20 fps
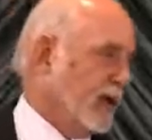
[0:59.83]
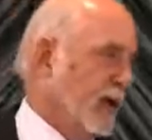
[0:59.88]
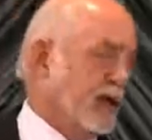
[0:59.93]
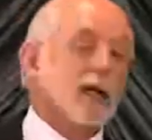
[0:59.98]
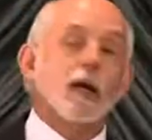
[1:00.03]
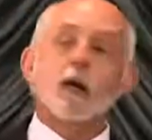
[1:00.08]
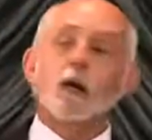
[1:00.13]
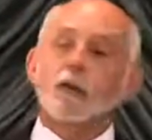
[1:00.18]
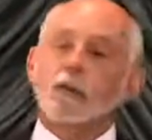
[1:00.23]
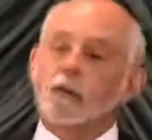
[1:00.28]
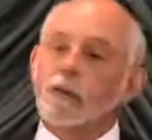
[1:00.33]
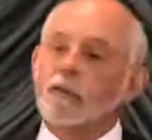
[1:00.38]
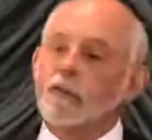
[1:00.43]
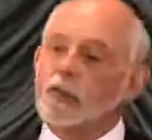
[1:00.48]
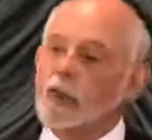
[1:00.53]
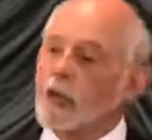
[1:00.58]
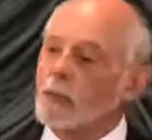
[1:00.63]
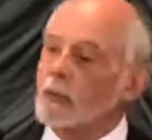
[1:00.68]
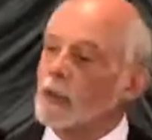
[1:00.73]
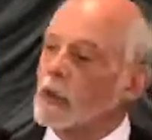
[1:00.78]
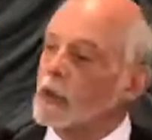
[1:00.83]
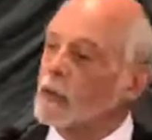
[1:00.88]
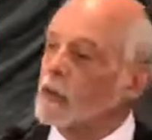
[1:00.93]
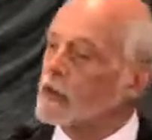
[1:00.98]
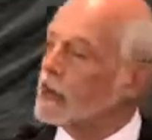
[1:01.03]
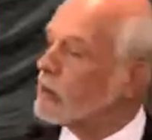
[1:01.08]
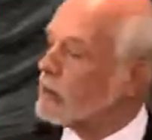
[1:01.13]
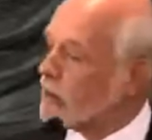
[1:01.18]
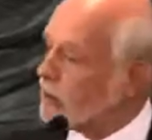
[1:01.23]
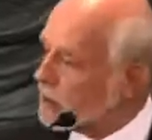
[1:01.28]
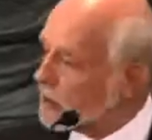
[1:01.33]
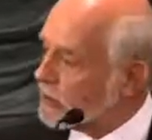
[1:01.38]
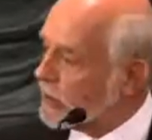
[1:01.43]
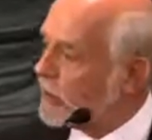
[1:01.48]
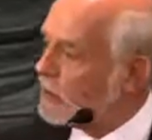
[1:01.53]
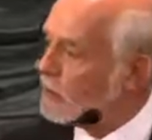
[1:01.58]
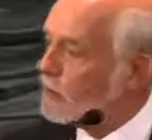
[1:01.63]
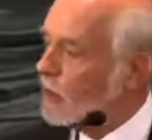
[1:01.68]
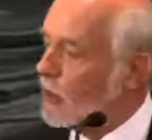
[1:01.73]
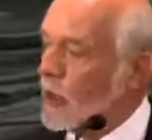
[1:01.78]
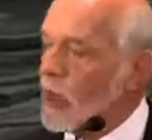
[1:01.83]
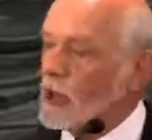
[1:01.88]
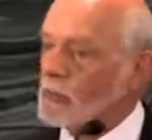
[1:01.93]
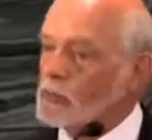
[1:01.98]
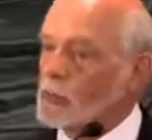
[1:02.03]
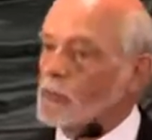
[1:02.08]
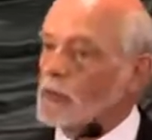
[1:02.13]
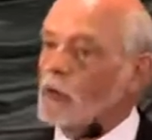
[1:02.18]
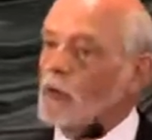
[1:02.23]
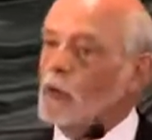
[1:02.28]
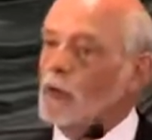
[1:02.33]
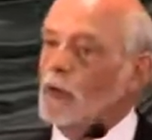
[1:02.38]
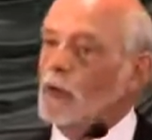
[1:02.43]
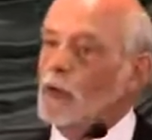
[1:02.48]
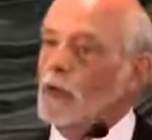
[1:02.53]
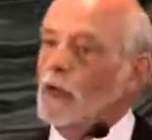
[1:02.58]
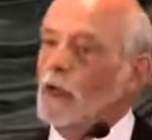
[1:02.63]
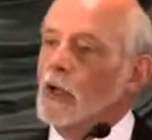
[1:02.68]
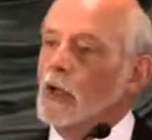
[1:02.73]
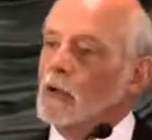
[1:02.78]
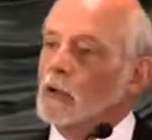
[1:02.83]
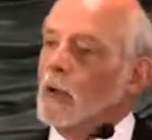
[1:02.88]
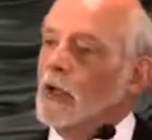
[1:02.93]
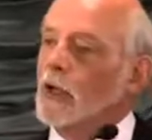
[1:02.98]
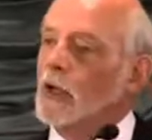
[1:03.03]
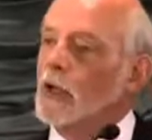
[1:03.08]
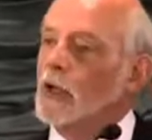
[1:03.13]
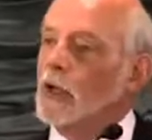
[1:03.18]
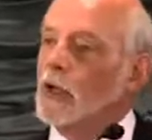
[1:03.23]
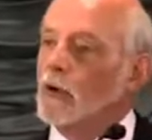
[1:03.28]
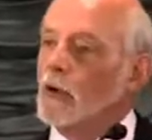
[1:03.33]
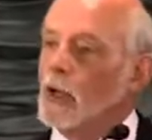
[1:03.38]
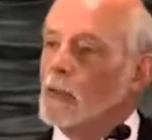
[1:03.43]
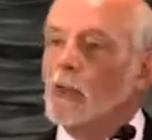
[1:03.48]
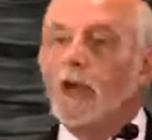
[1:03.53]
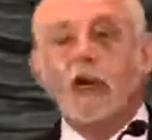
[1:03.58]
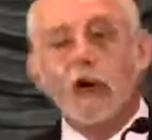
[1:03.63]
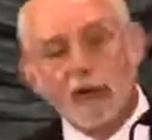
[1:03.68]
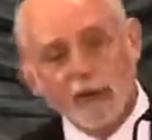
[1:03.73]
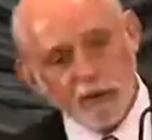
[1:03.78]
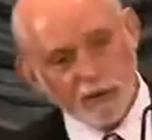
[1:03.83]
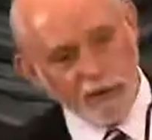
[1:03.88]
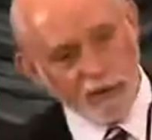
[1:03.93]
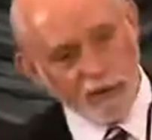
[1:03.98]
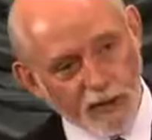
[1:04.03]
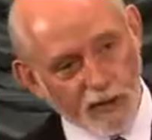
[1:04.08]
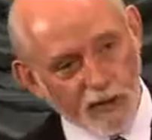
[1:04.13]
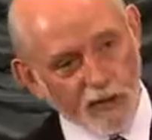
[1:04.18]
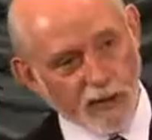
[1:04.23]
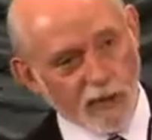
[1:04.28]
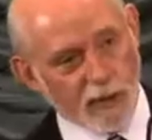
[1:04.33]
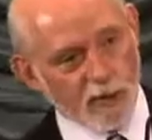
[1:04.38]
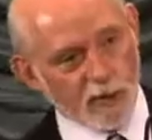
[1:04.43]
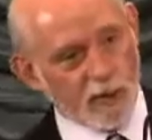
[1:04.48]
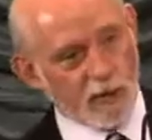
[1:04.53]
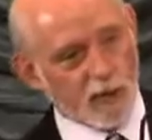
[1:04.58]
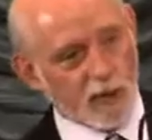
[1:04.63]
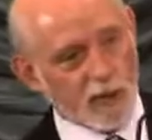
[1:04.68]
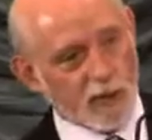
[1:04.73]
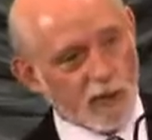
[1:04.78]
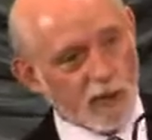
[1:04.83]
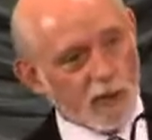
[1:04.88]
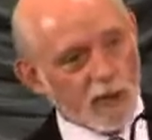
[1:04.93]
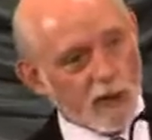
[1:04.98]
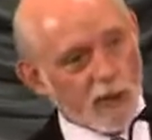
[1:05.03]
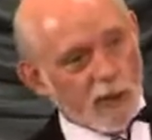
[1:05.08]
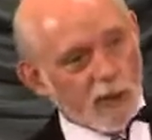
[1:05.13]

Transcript: And the owner of JetBlue is a successful entrepreneur running an airline because ADHD.